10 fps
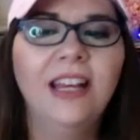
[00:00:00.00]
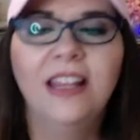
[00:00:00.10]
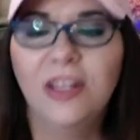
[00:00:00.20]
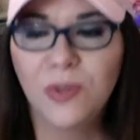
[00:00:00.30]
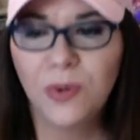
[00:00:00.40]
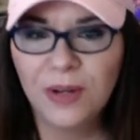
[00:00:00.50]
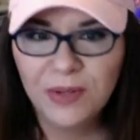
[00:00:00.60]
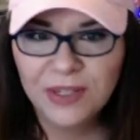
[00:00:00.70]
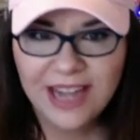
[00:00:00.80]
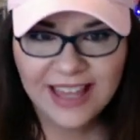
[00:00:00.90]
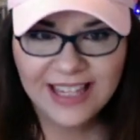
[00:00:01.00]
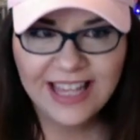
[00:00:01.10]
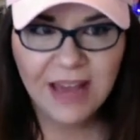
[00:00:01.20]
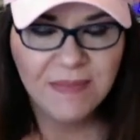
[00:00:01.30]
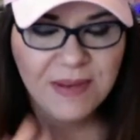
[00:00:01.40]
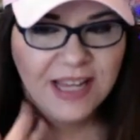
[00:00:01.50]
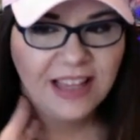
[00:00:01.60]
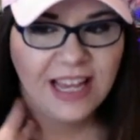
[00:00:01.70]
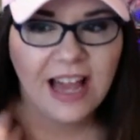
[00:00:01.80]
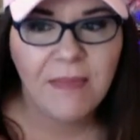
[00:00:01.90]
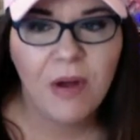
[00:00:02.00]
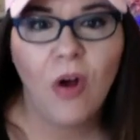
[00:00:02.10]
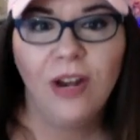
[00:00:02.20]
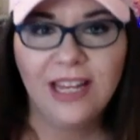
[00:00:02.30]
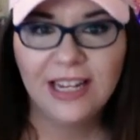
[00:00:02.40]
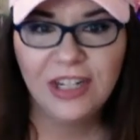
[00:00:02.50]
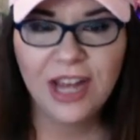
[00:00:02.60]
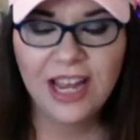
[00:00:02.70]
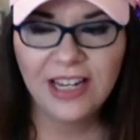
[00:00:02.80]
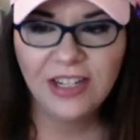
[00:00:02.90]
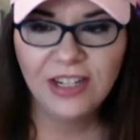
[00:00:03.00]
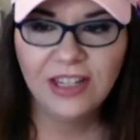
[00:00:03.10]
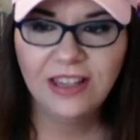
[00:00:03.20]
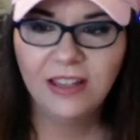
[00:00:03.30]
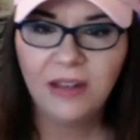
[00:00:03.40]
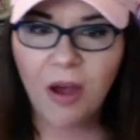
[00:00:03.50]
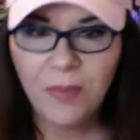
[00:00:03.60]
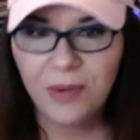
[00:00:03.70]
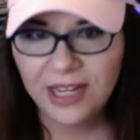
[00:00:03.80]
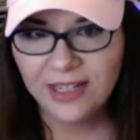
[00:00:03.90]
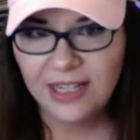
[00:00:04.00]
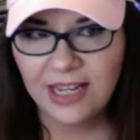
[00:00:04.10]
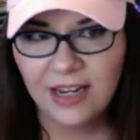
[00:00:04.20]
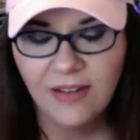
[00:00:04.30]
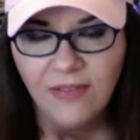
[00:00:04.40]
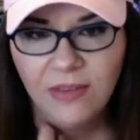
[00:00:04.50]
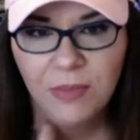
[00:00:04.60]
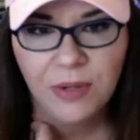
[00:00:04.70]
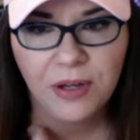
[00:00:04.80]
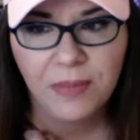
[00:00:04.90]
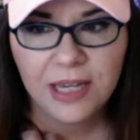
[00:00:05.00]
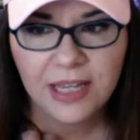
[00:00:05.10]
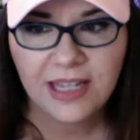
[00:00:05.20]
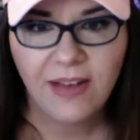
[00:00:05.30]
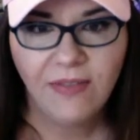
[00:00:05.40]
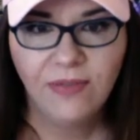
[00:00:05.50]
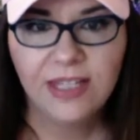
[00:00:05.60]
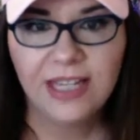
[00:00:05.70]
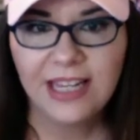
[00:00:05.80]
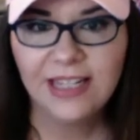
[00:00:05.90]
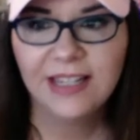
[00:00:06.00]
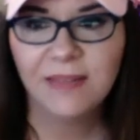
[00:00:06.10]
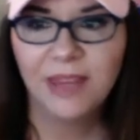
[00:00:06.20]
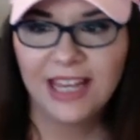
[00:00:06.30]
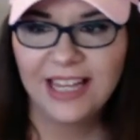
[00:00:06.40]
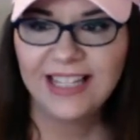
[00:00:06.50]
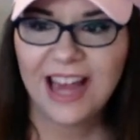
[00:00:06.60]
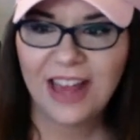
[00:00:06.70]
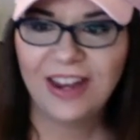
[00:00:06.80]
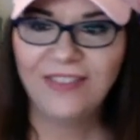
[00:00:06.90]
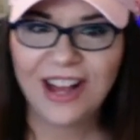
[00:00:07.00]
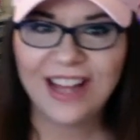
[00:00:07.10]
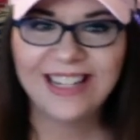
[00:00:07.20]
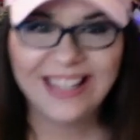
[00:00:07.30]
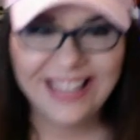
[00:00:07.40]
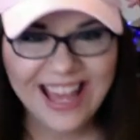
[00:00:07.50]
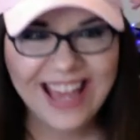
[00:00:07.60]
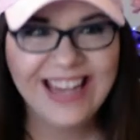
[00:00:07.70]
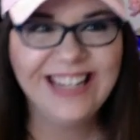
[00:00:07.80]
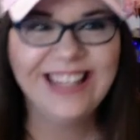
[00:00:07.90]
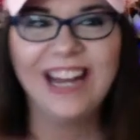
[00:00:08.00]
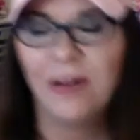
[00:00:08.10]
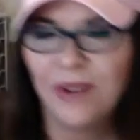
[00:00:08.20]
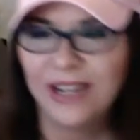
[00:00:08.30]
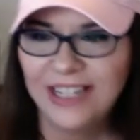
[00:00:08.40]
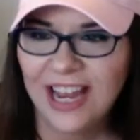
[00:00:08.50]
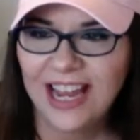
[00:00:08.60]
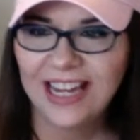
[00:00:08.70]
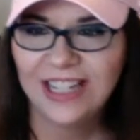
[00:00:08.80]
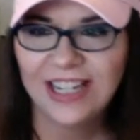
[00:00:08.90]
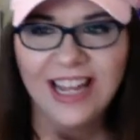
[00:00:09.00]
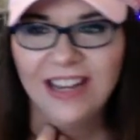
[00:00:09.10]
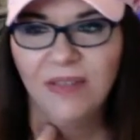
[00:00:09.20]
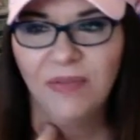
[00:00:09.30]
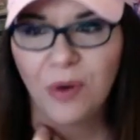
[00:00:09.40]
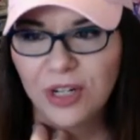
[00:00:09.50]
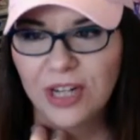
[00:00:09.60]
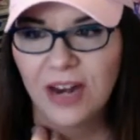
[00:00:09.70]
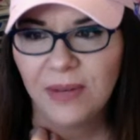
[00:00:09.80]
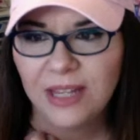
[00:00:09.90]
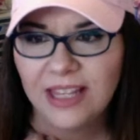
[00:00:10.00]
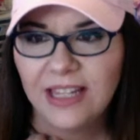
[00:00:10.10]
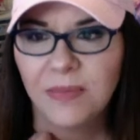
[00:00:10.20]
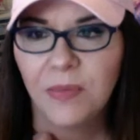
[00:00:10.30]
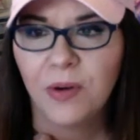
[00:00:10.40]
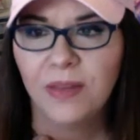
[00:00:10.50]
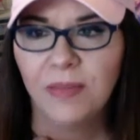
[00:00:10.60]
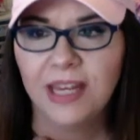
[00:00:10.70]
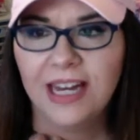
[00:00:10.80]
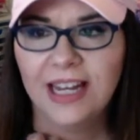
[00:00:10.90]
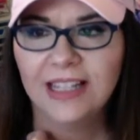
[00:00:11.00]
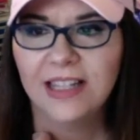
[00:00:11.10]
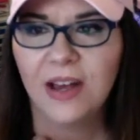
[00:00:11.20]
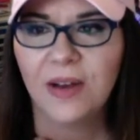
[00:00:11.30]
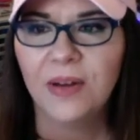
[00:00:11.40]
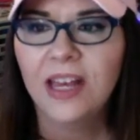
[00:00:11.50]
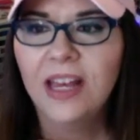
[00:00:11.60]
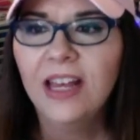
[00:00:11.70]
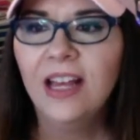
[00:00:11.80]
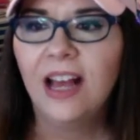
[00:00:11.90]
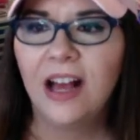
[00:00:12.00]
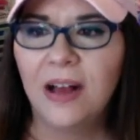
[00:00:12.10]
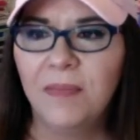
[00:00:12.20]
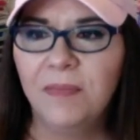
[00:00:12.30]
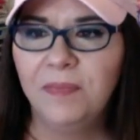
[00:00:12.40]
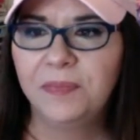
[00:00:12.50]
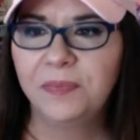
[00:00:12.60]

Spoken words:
the story will stay the same, but like I'm already going to change the opening scene of the book because I've seen some things now that I've gotten to the end that I want to change in foreshadowing things more in the beginning. So Sandy